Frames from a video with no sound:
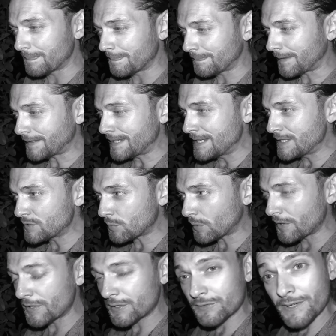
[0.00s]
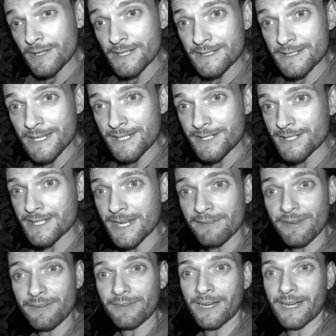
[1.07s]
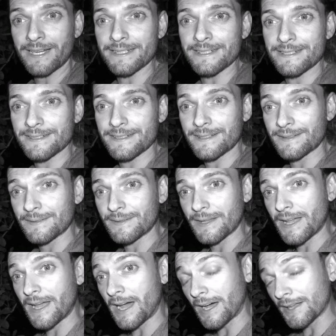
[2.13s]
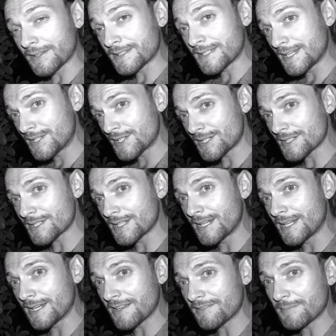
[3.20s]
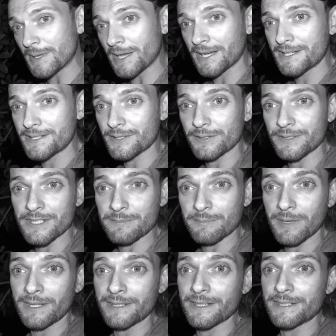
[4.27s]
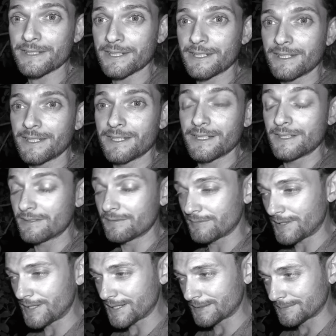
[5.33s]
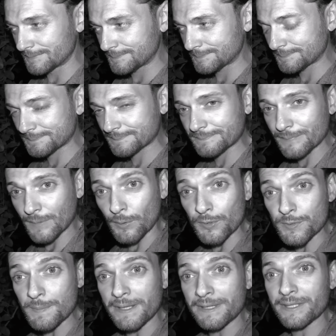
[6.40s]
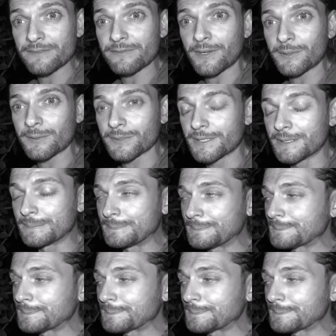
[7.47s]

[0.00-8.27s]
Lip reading: that he is one of the greatest teachers I've ever had, are the teachings that he left behind on this planet via those men that followed him.